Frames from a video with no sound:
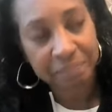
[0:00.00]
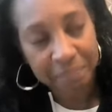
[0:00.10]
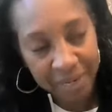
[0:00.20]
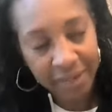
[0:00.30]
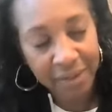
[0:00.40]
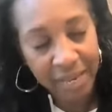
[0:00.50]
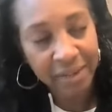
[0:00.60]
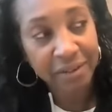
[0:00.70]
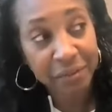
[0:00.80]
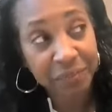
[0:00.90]

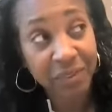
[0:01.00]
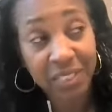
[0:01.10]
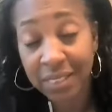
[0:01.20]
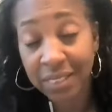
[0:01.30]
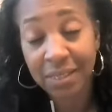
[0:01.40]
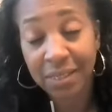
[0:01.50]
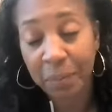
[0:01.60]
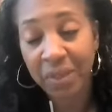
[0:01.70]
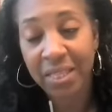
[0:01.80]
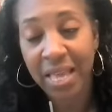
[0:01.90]
And this is
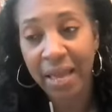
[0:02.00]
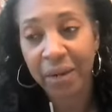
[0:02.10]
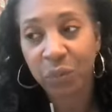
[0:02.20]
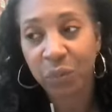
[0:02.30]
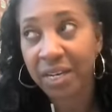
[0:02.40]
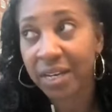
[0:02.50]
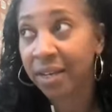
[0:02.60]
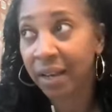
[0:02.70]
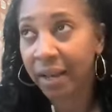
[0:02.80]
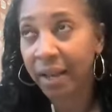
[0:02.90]
something that
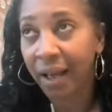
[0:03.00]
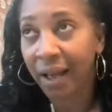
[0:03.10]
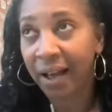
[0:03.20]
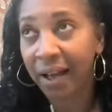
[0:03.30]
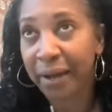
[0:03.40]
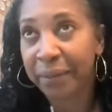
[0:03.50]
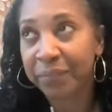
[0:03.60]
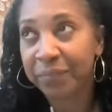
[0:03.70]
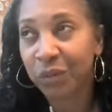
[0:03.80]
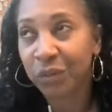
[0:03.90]
we
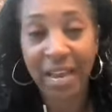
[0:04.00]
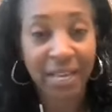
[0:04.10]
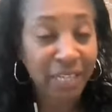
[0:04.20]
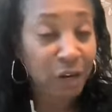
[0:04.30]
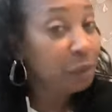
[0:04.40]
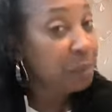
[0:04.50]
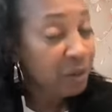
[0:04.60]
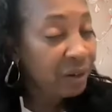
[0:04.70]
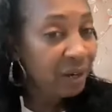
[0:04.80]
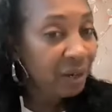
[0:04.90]
ask our
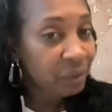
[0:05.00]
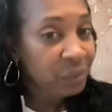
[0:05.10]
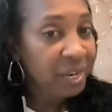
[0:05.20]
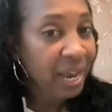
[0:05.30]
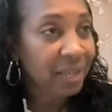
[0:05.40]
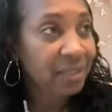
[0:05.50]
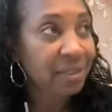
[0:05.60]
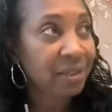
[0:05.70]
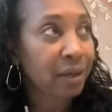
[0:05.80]
community, we ask